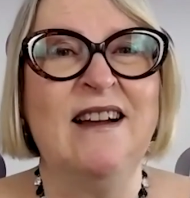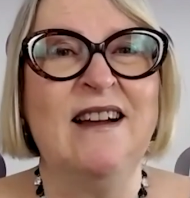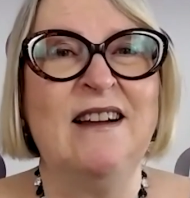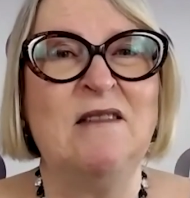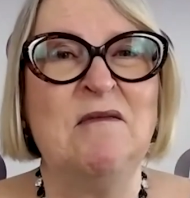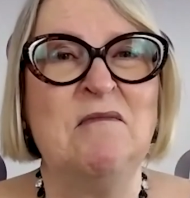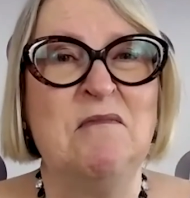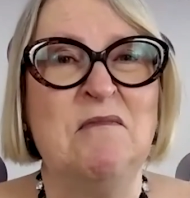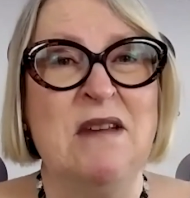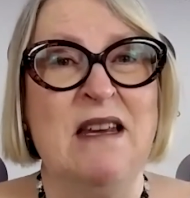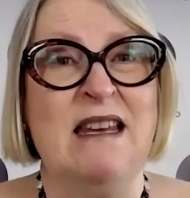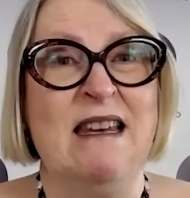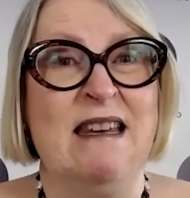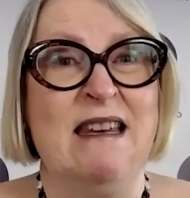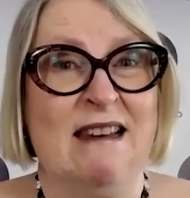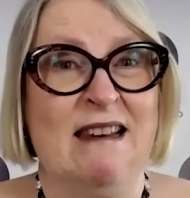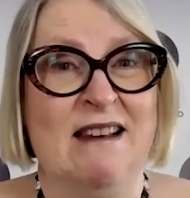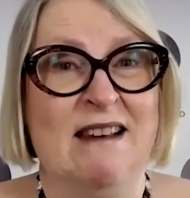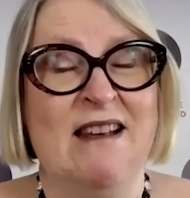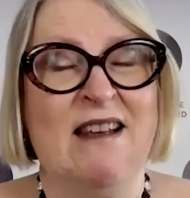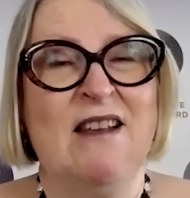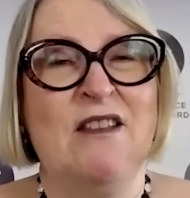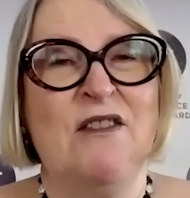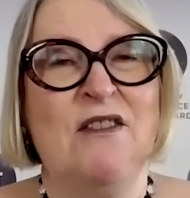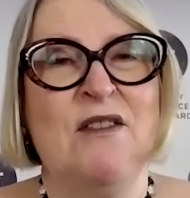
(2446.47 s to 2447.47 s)

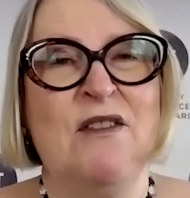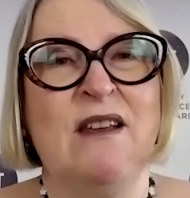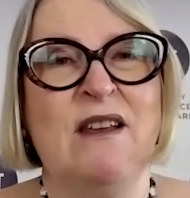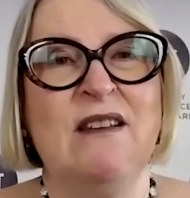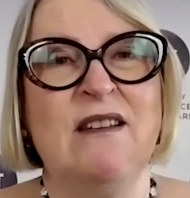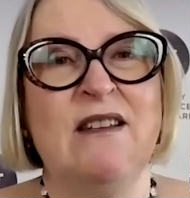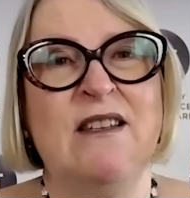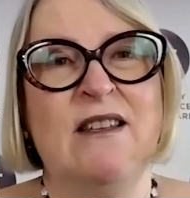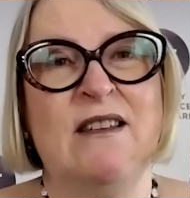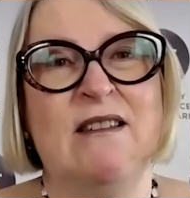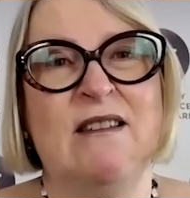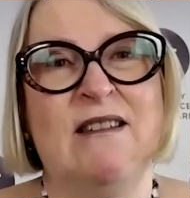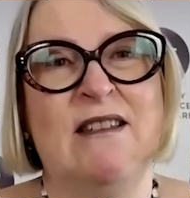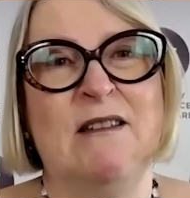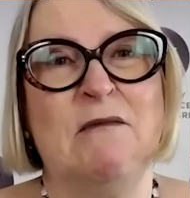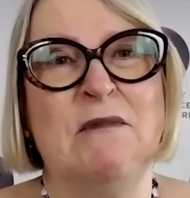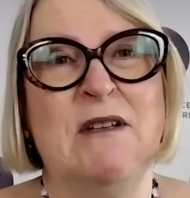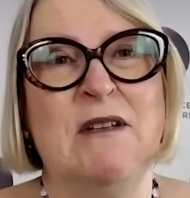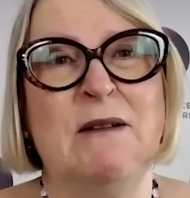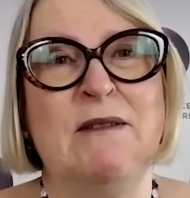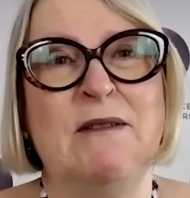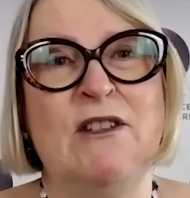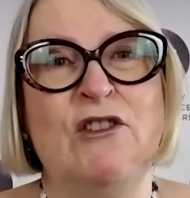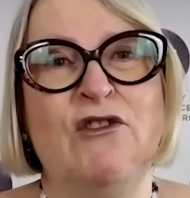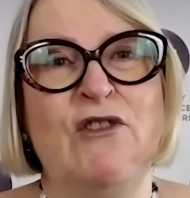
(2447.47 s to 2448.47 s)
meaning that
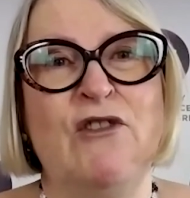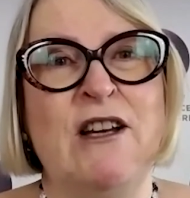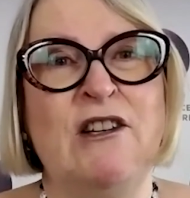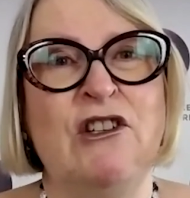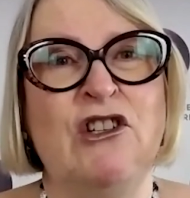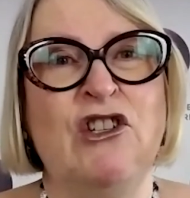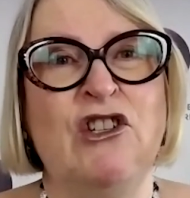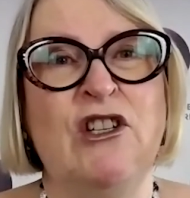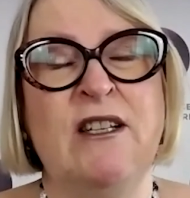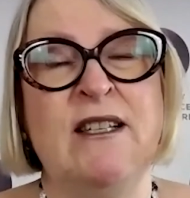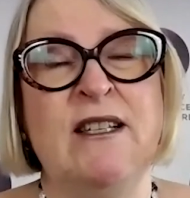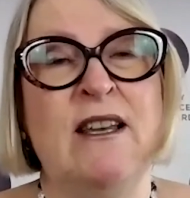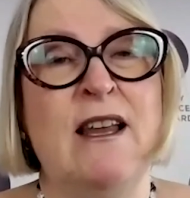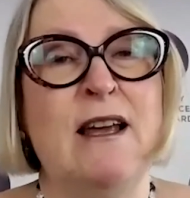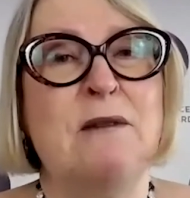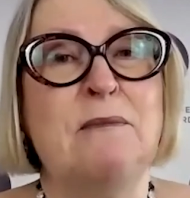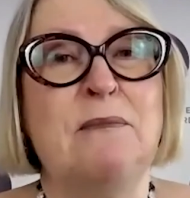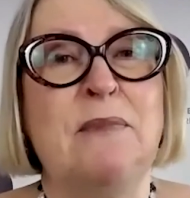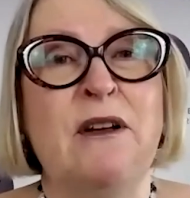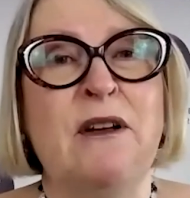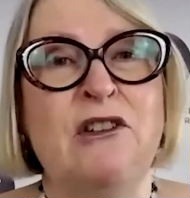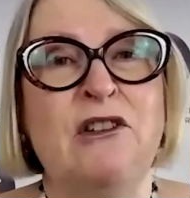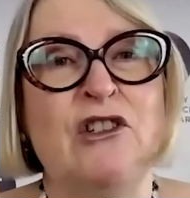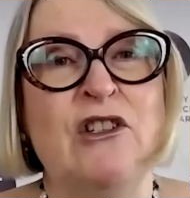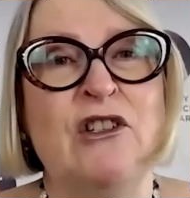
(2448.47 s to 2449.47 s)
sometimes strategies like
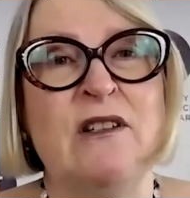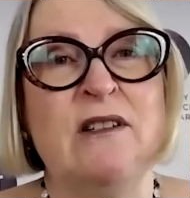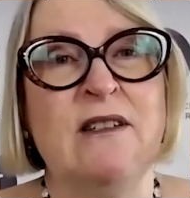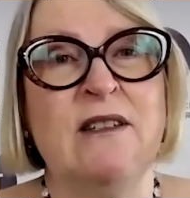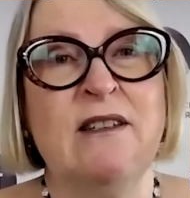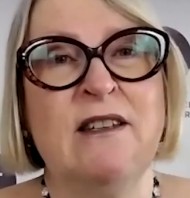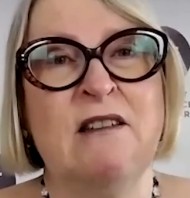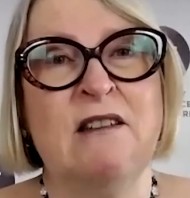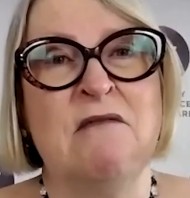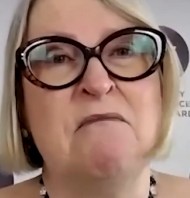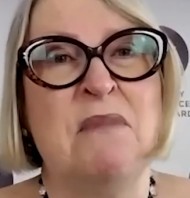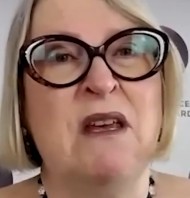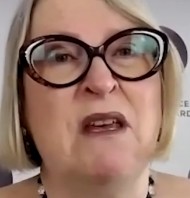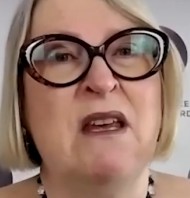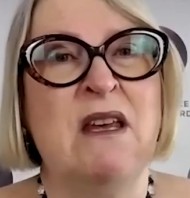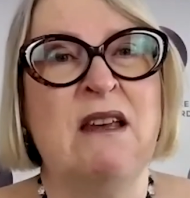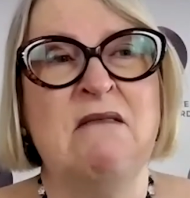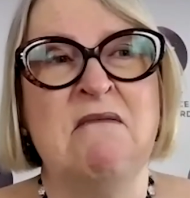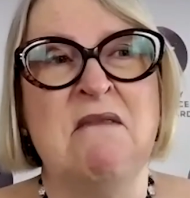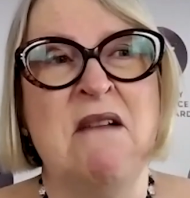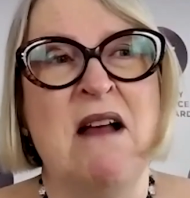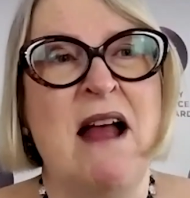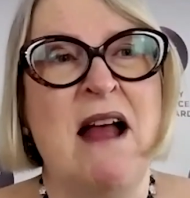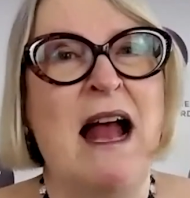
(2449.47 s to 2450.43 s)
budgets can be